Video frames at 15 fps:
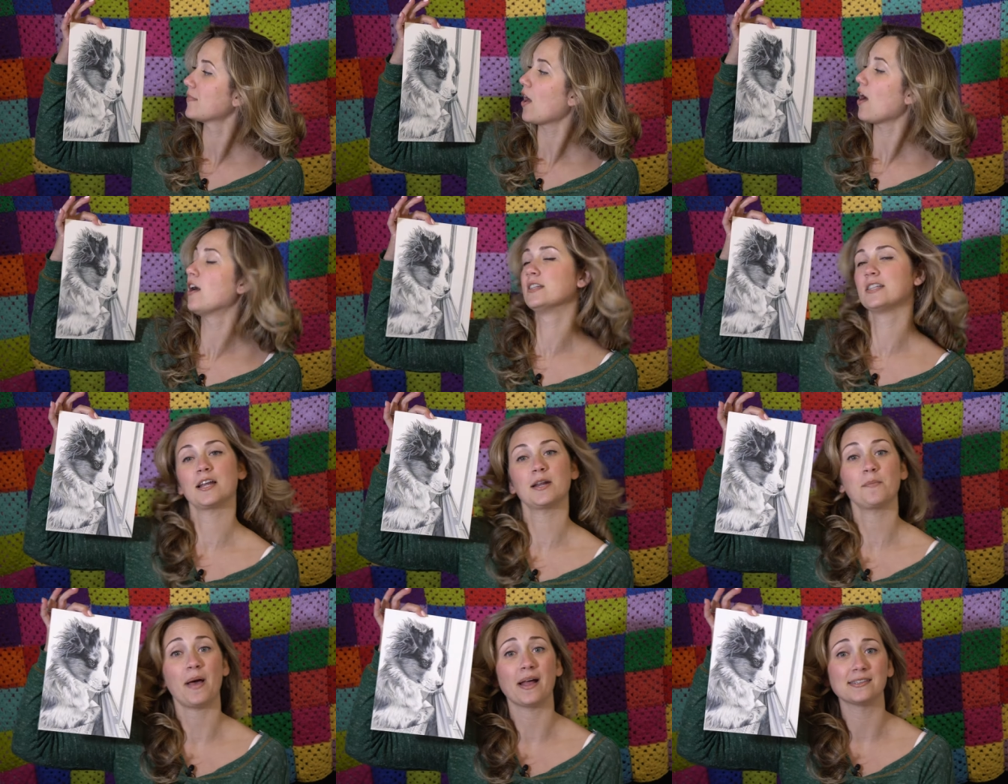All
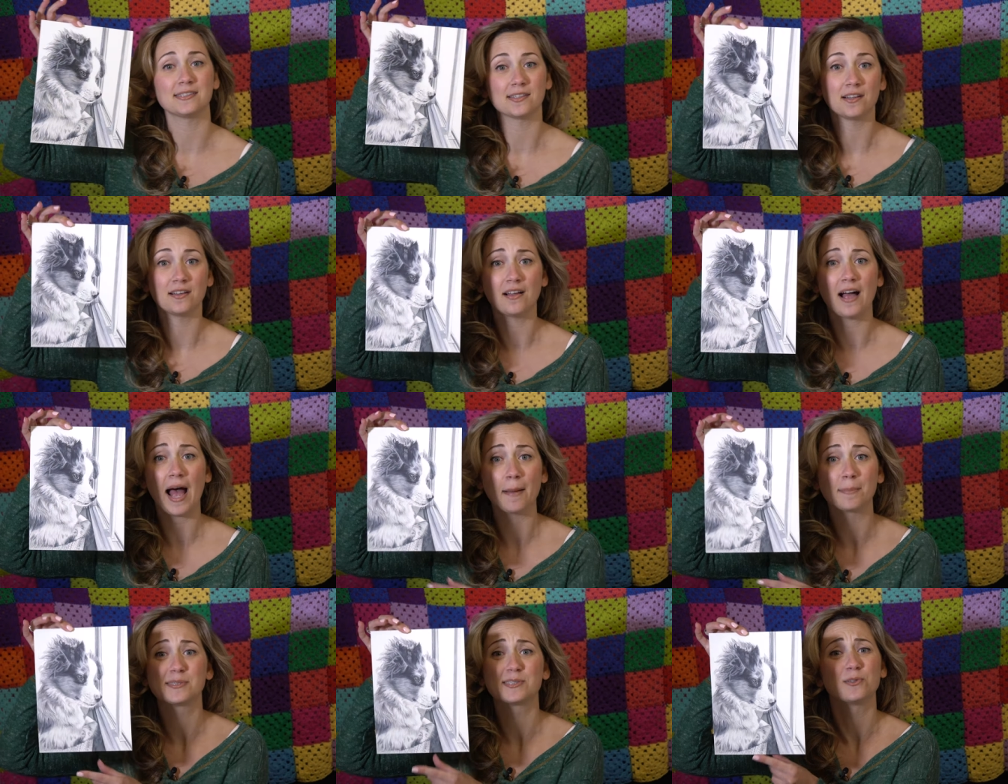done in pencil,
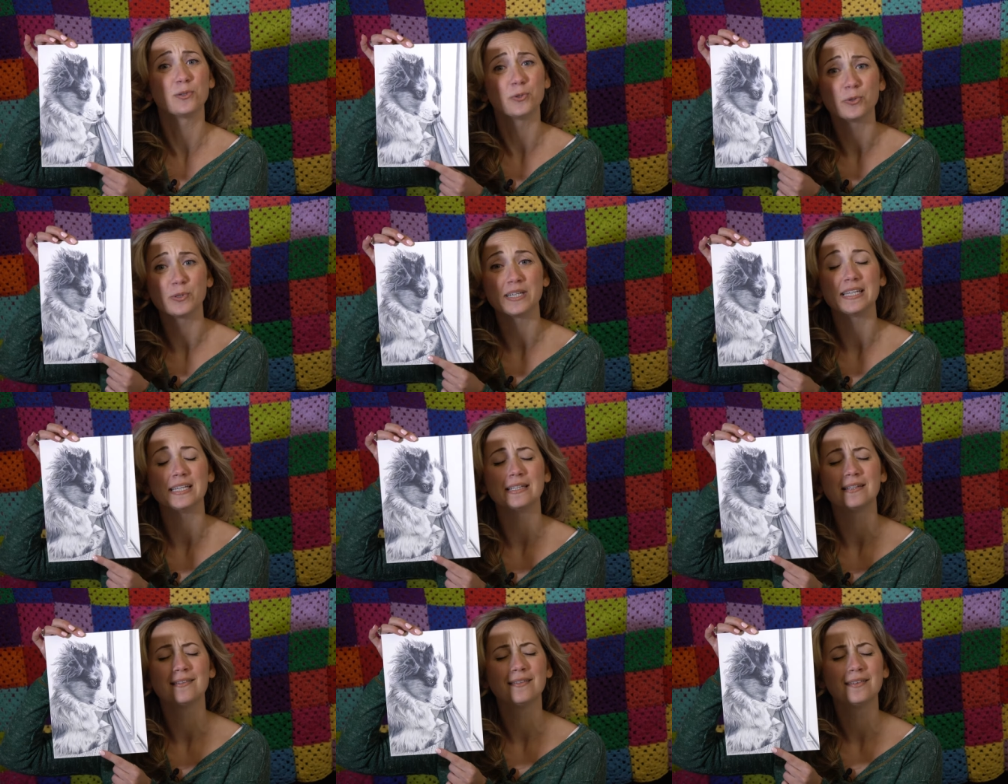
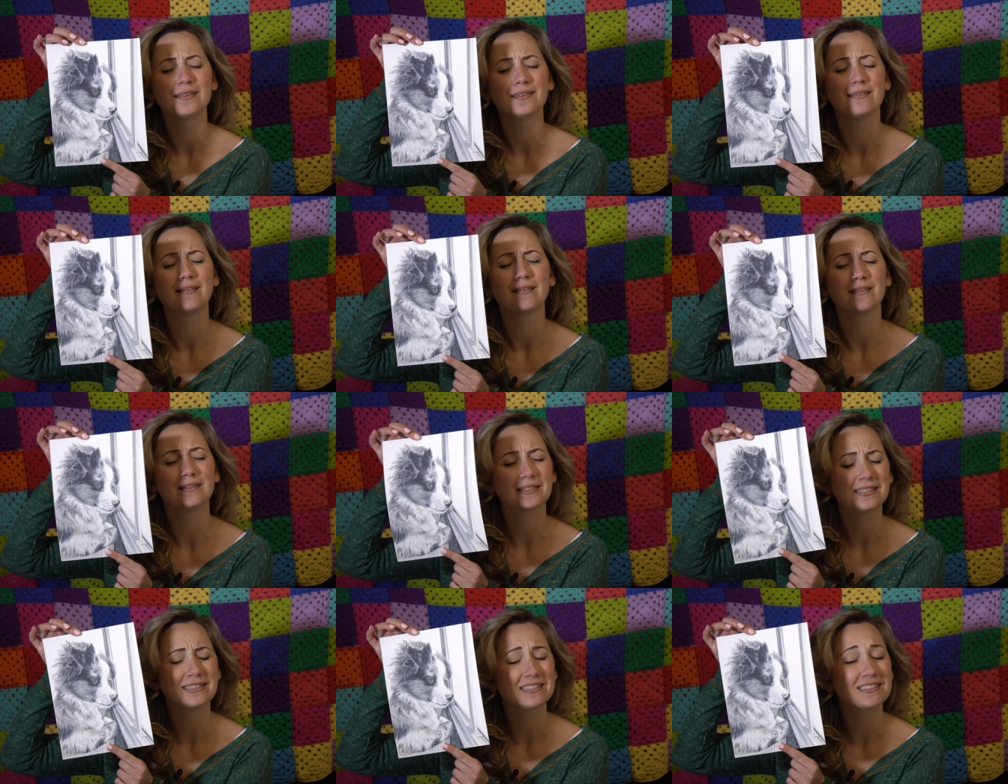absolutely
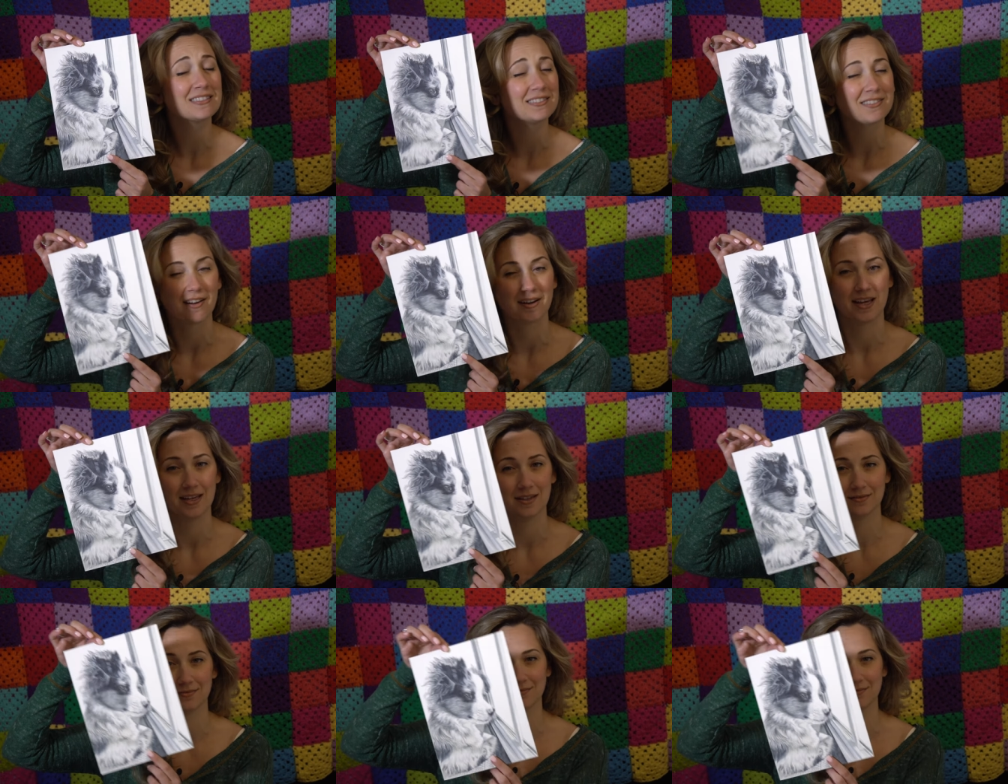stunning.